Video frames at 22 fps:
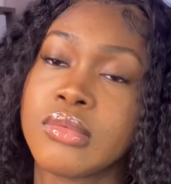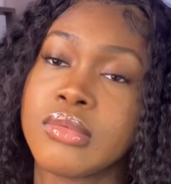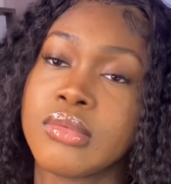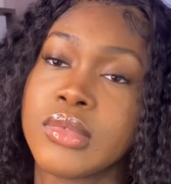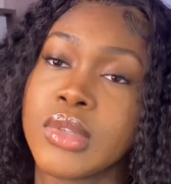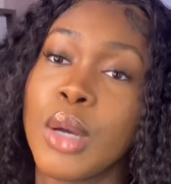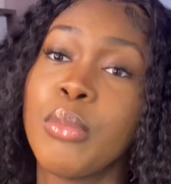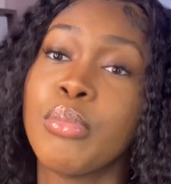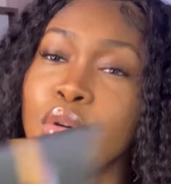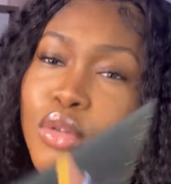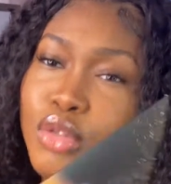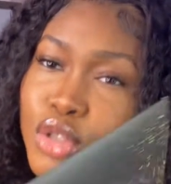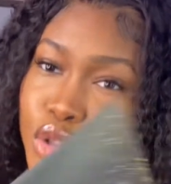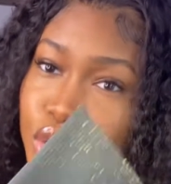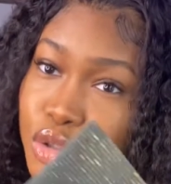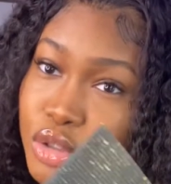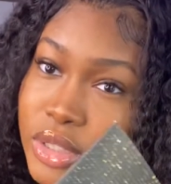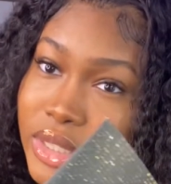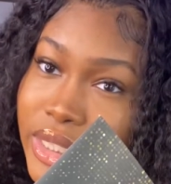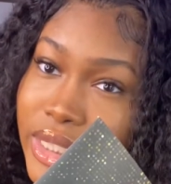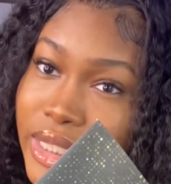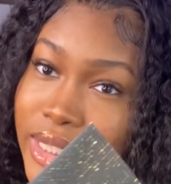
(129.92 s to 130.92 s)

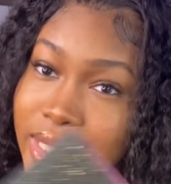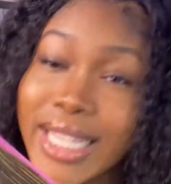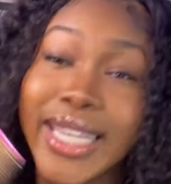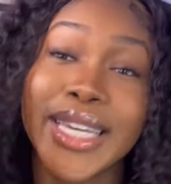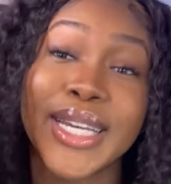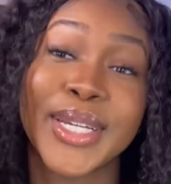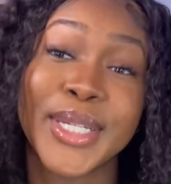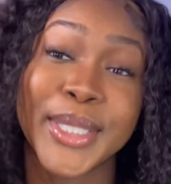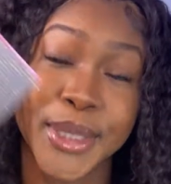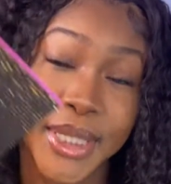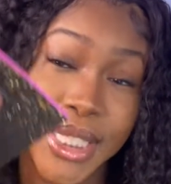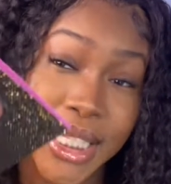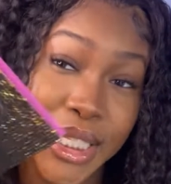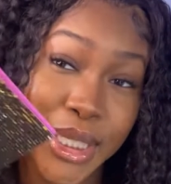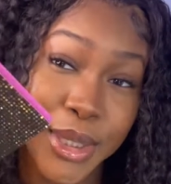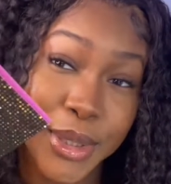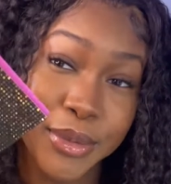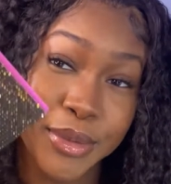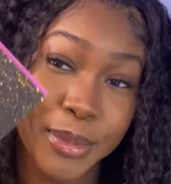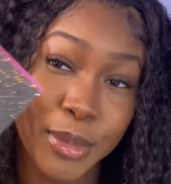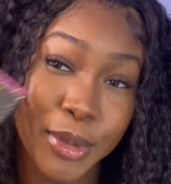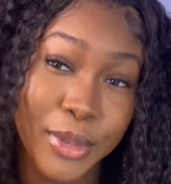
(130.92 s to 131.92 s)
brochures. Yeah, the
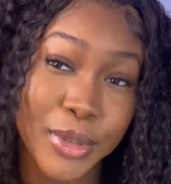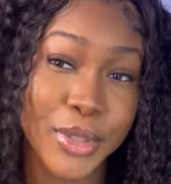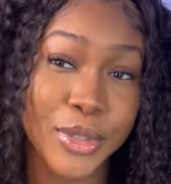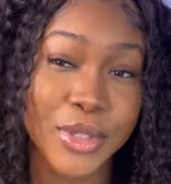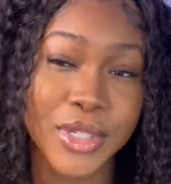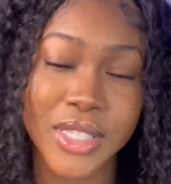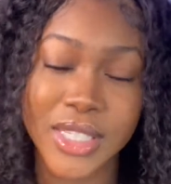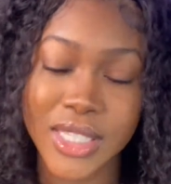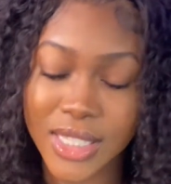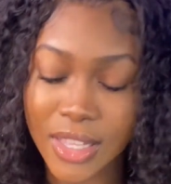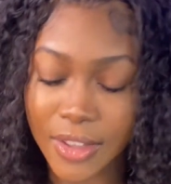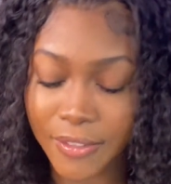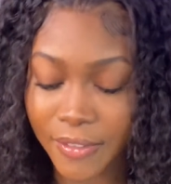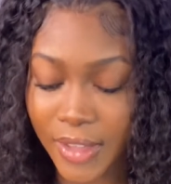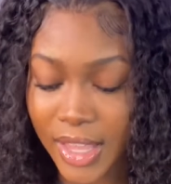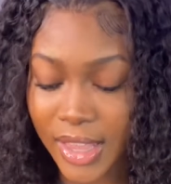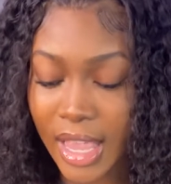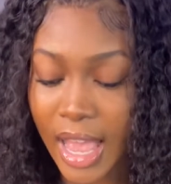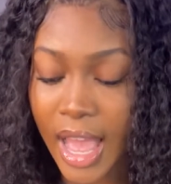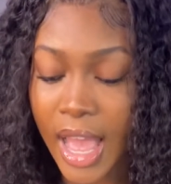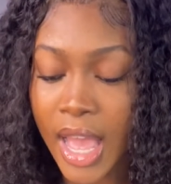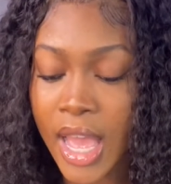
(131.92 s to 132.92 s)
little brochures and stuff like
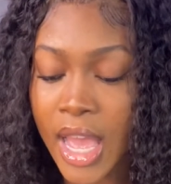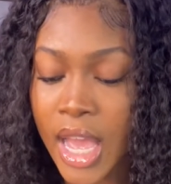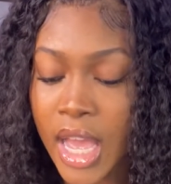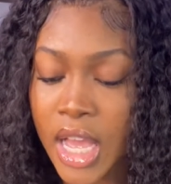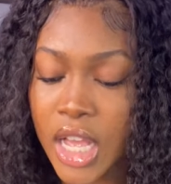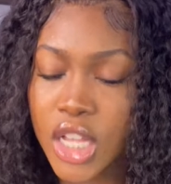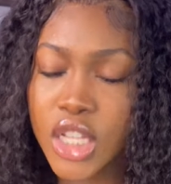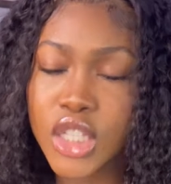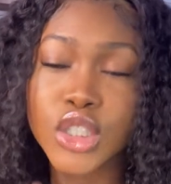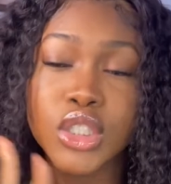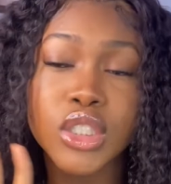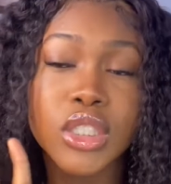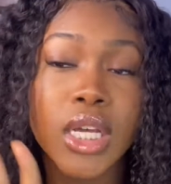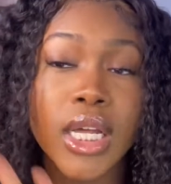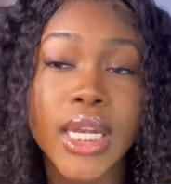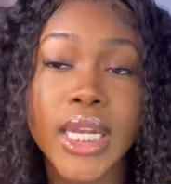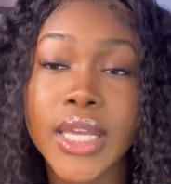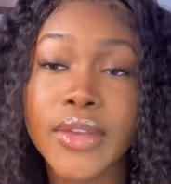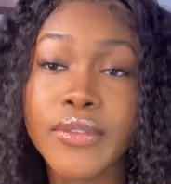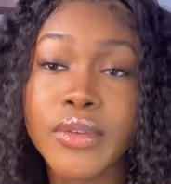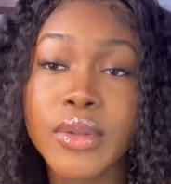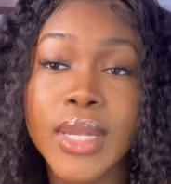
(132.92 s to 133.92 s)
that, trying
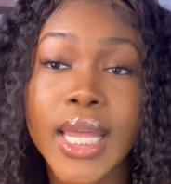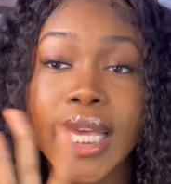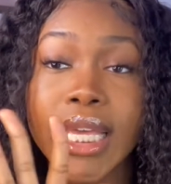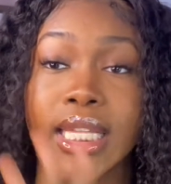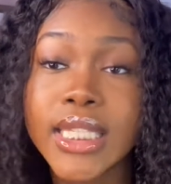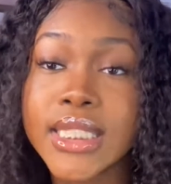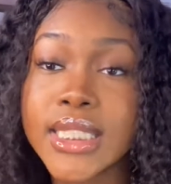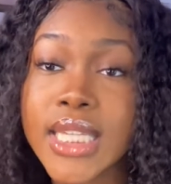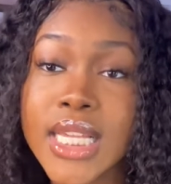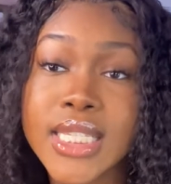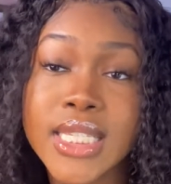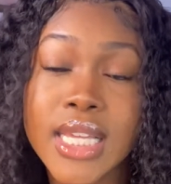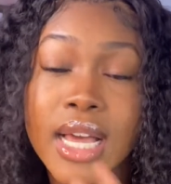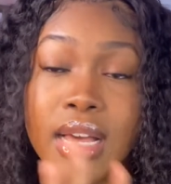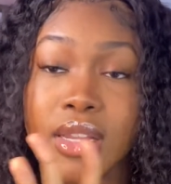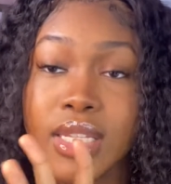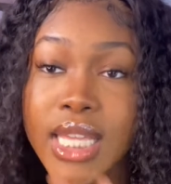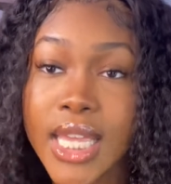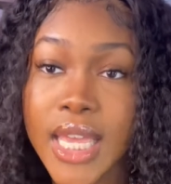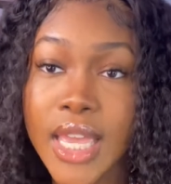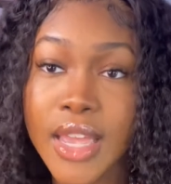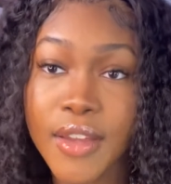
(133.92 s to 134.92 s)
to give you like insights on how
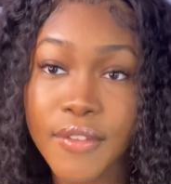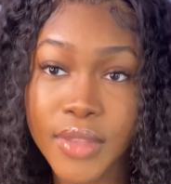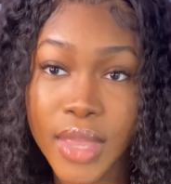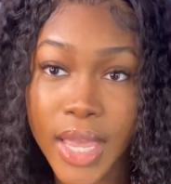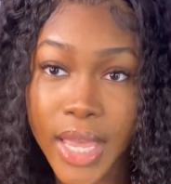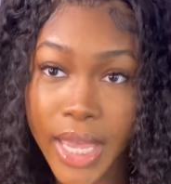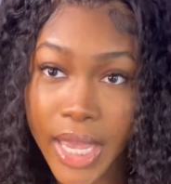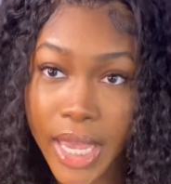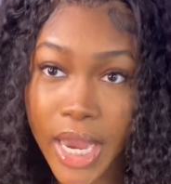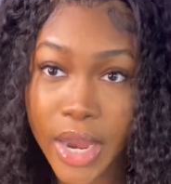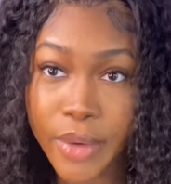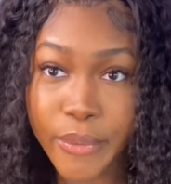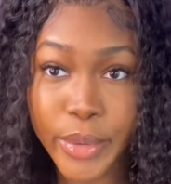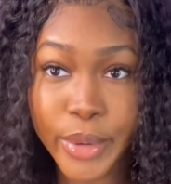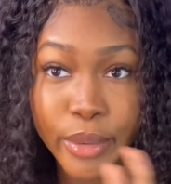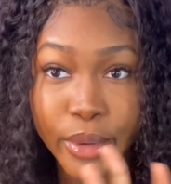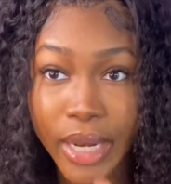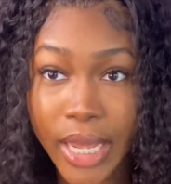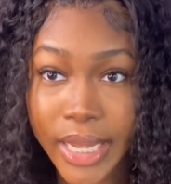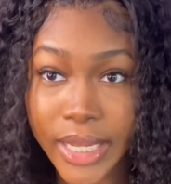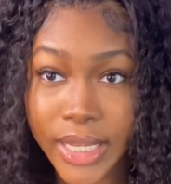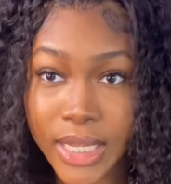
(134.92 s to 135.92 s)
to take care of the hair and
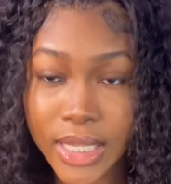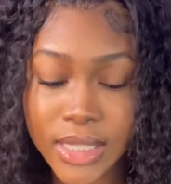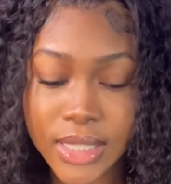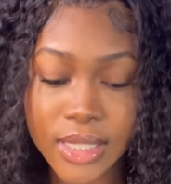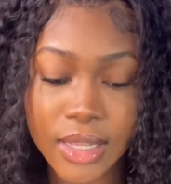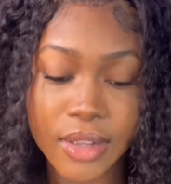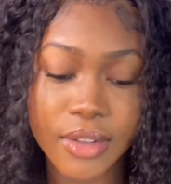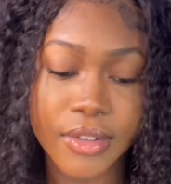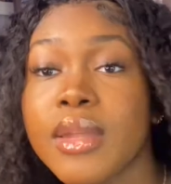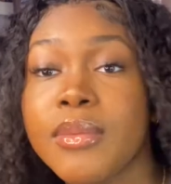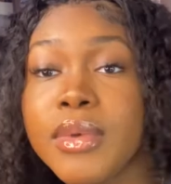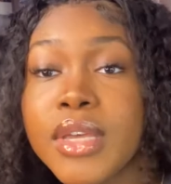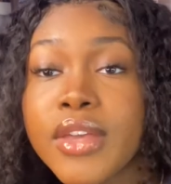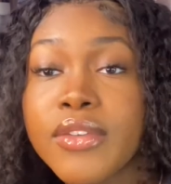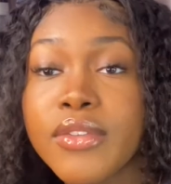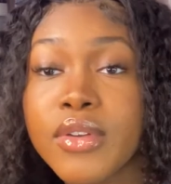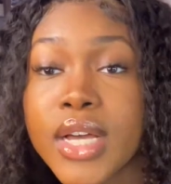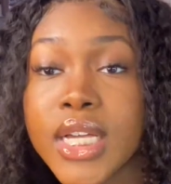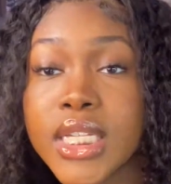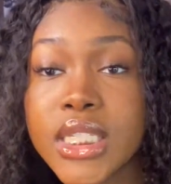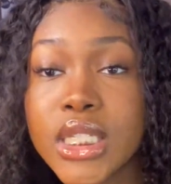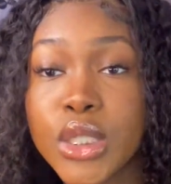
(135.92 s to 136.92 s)
all that good stuff. give you
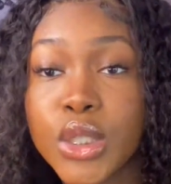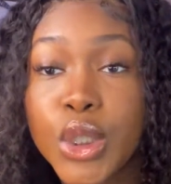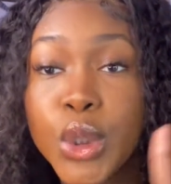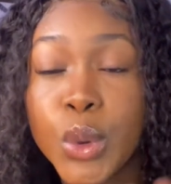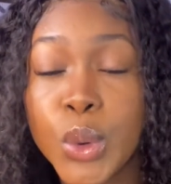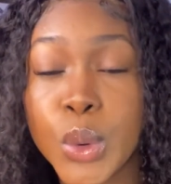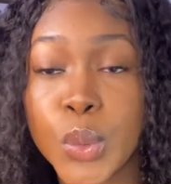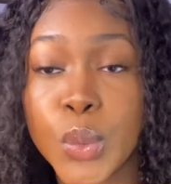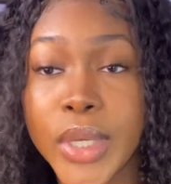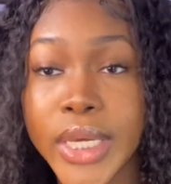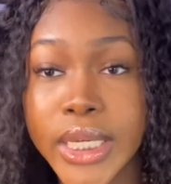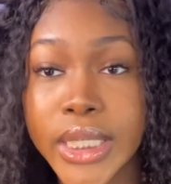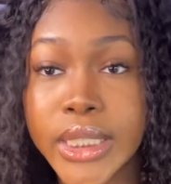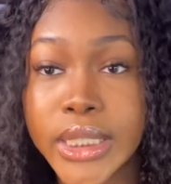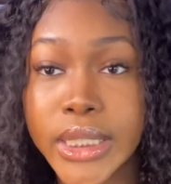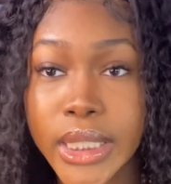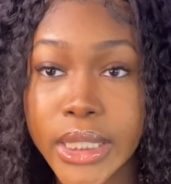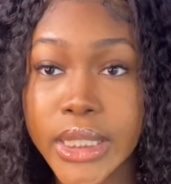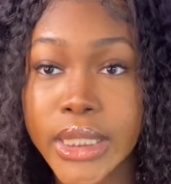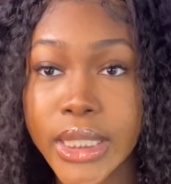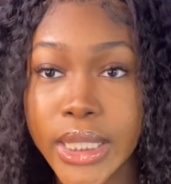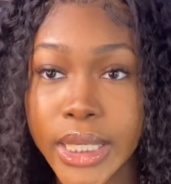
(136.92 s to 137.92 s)
guys a little wig
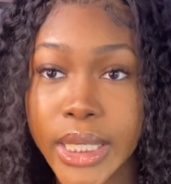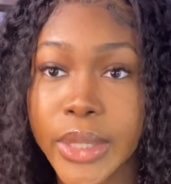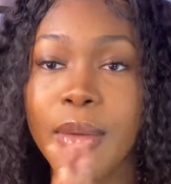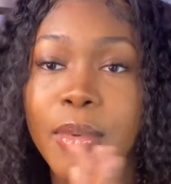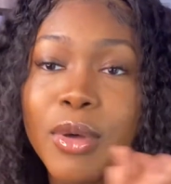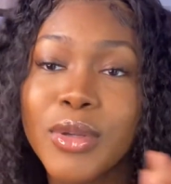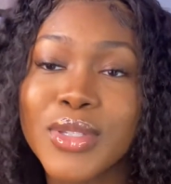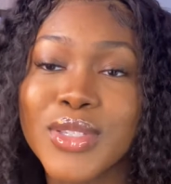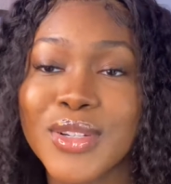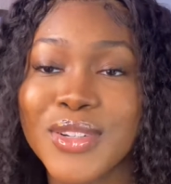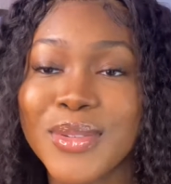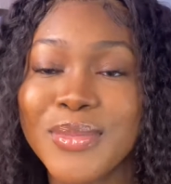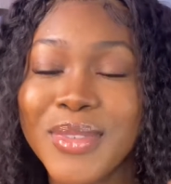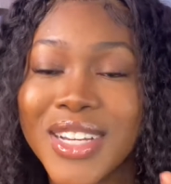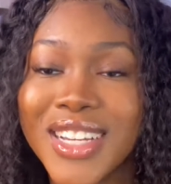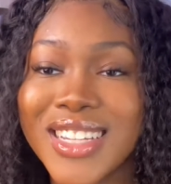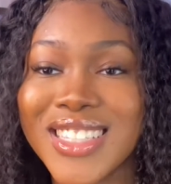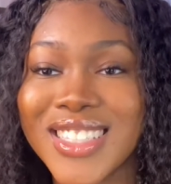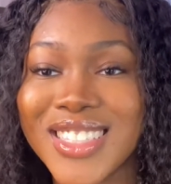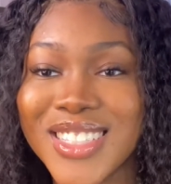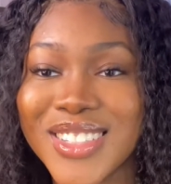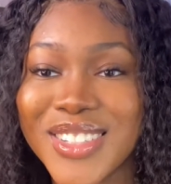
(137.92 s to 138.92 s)
detail. I posted on my
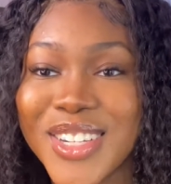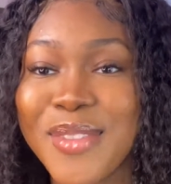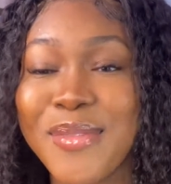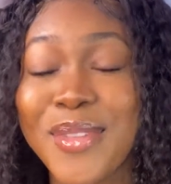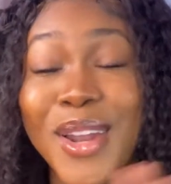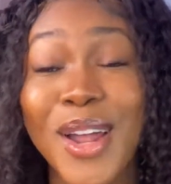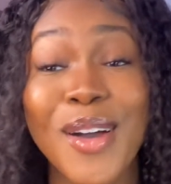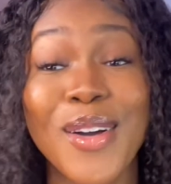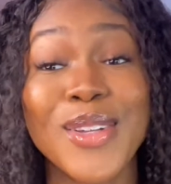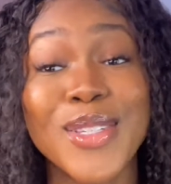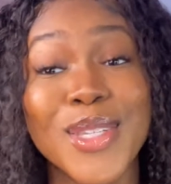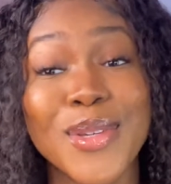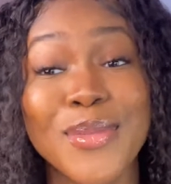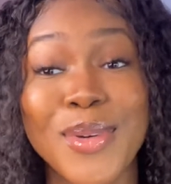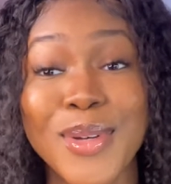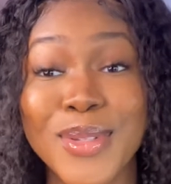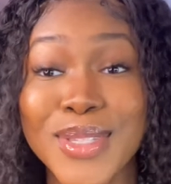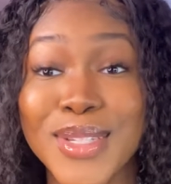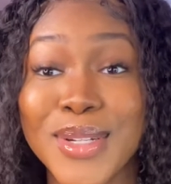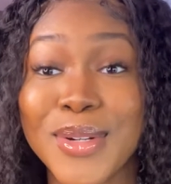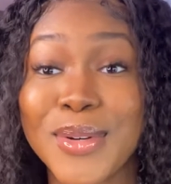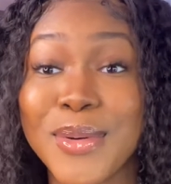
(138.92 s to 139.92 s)
Instagram, and I also
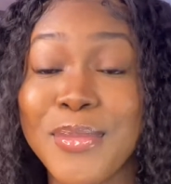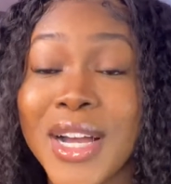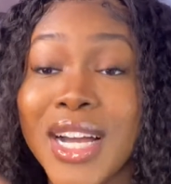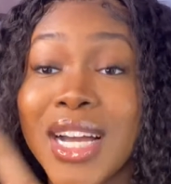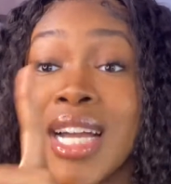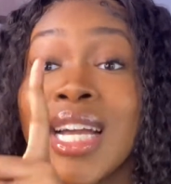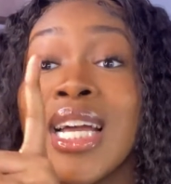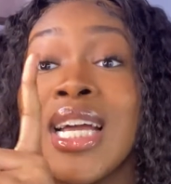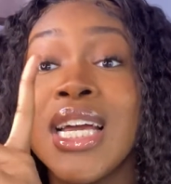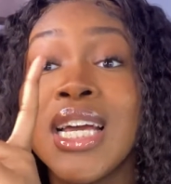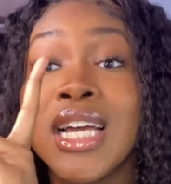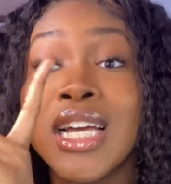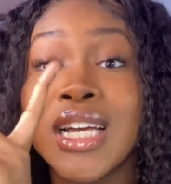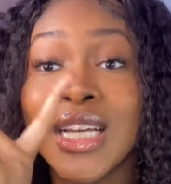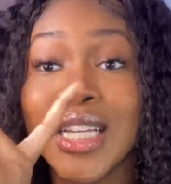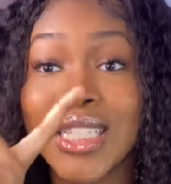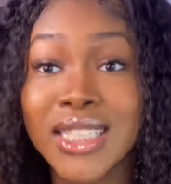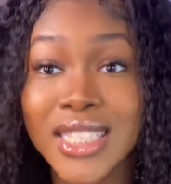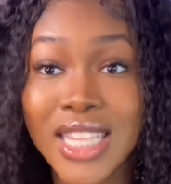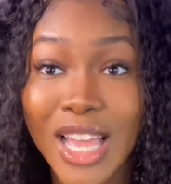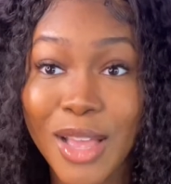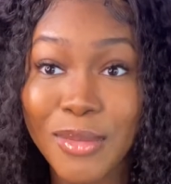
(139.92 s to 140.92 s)
posted on my
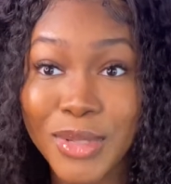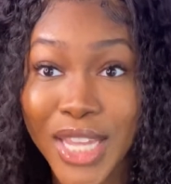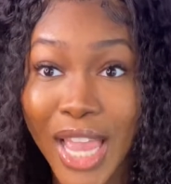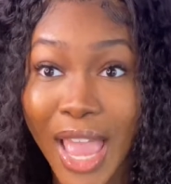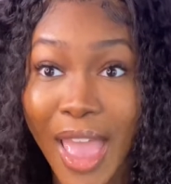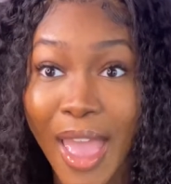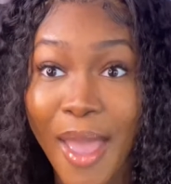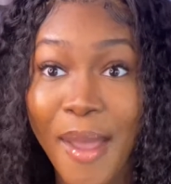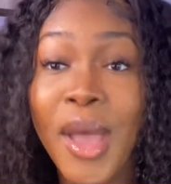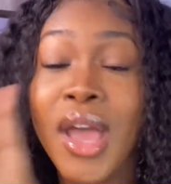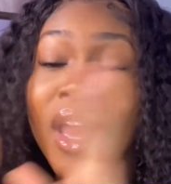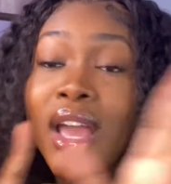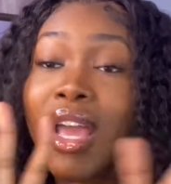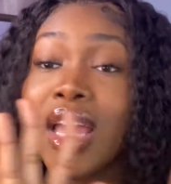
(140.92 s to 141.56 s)
Snapchat.